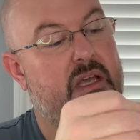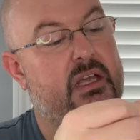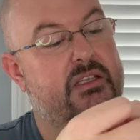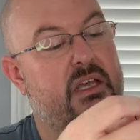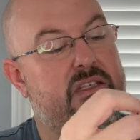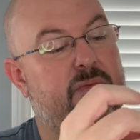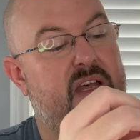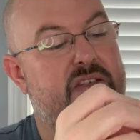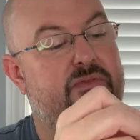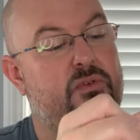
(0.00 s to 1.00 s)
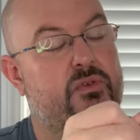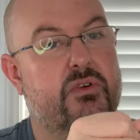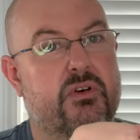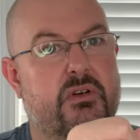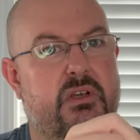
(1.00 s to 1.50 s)
It's got spots
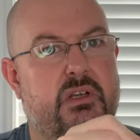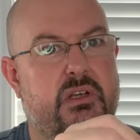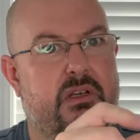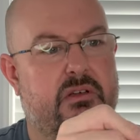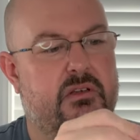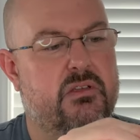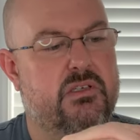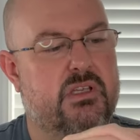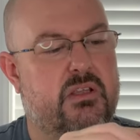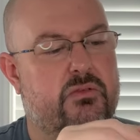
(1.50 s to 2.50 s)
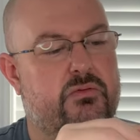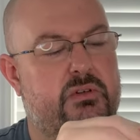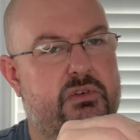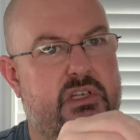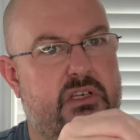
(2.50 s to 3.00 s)
for, uh, looks like three
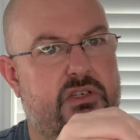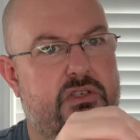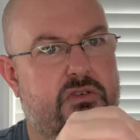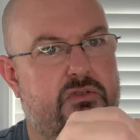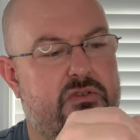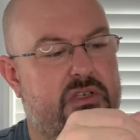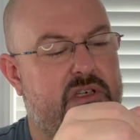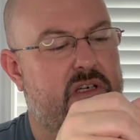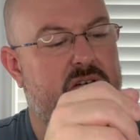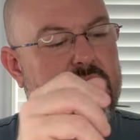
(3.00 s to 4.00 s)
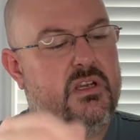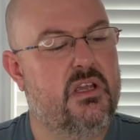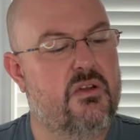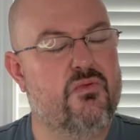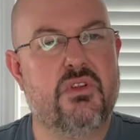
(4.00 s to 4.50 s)
retention screws in here.
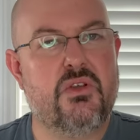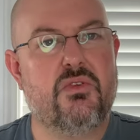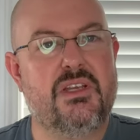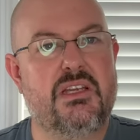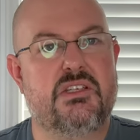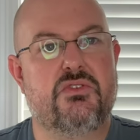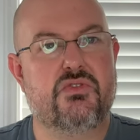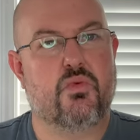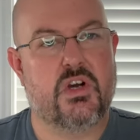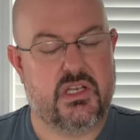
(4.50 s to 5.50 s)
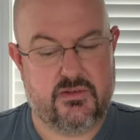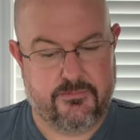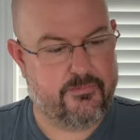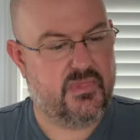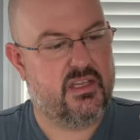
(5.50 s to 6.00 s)
Really only need to use one.
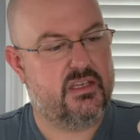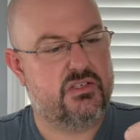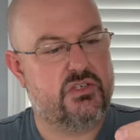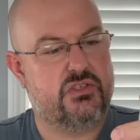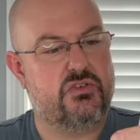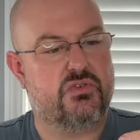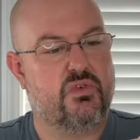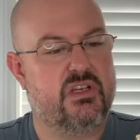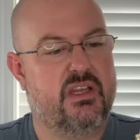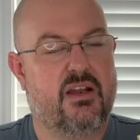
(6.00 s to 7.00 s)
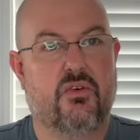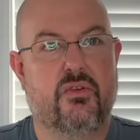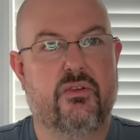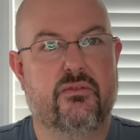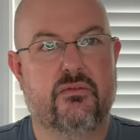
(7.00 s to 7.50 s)
Uh, just use one, that'll hold
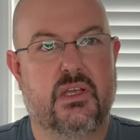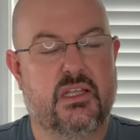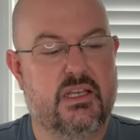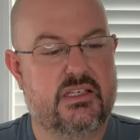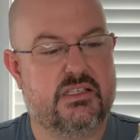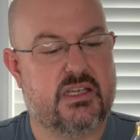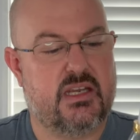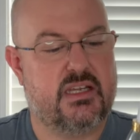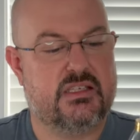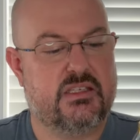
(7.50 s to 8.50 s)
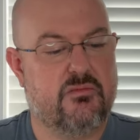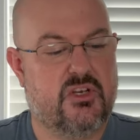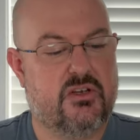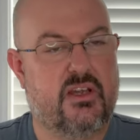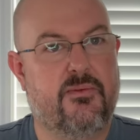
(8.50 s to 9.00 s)
it uh, nice and tight against the
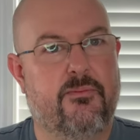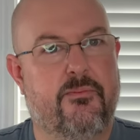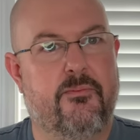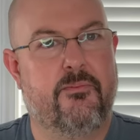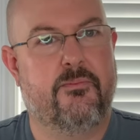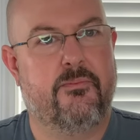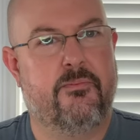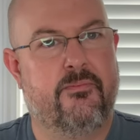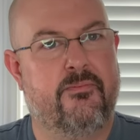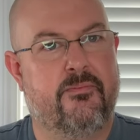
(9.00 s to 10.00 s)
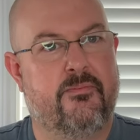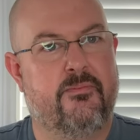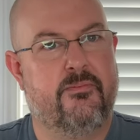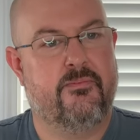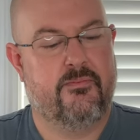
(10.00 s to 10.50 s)
emitter there.
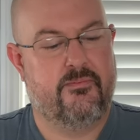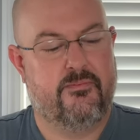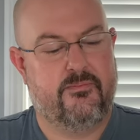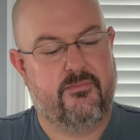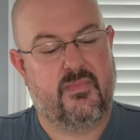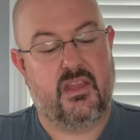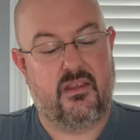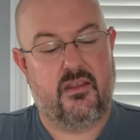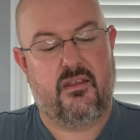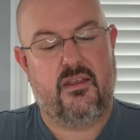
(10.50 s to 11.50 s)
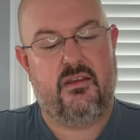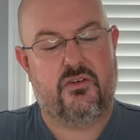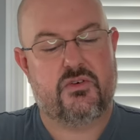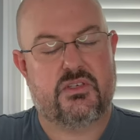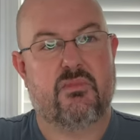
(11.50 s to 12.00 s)
Enter volume menu. And of
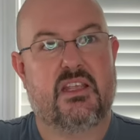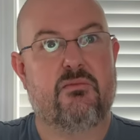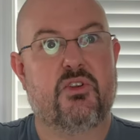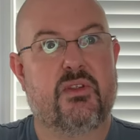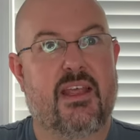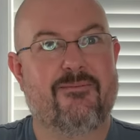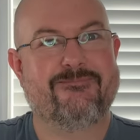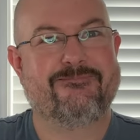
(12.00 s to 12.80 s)
course I'm gonna keep doing that.